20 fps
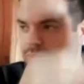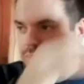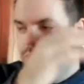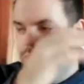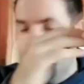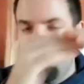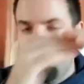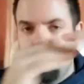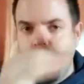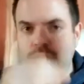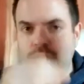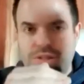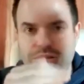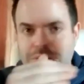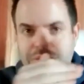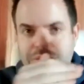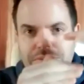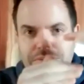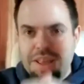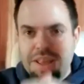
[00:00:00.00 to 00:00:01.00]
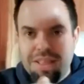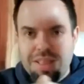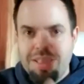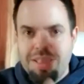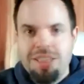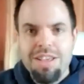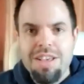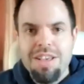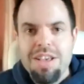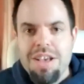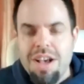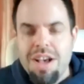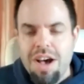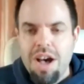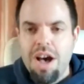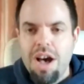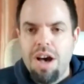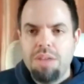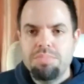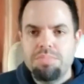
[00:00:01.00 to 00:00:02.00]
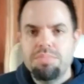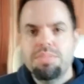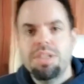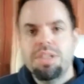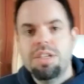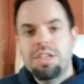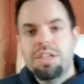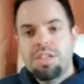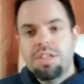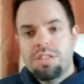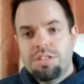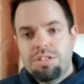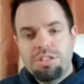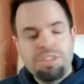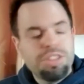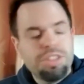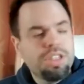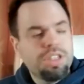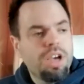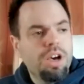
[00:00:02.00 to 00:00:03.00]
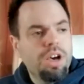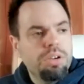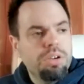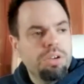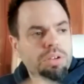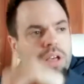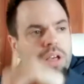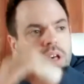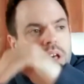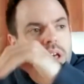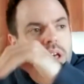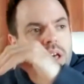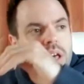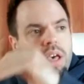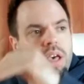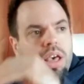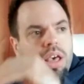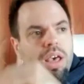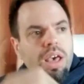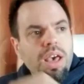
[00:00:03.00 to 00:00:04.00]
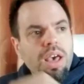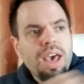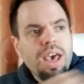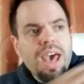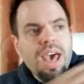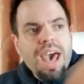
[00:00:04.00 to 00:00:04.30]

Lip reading: quarter or a fifth, to just go hey,